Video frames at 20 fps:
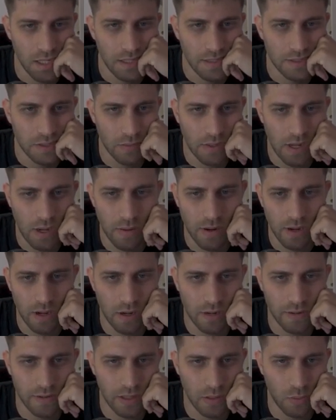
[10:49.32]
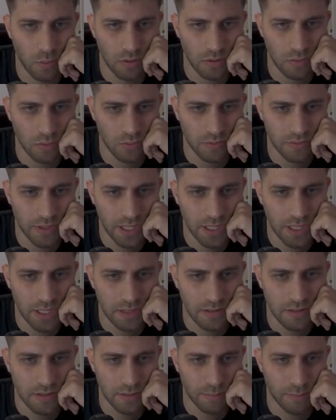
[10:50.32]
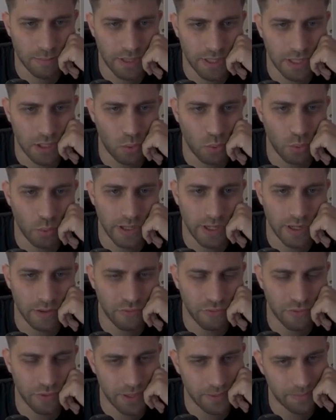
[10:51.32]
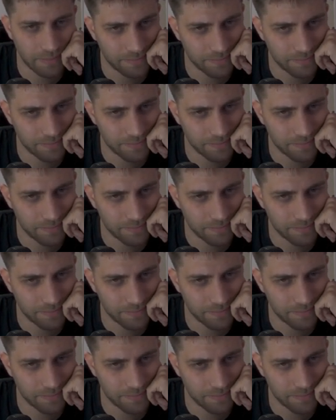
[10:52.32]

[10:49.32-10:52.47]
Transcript: So now I really want to take it and play queen a3.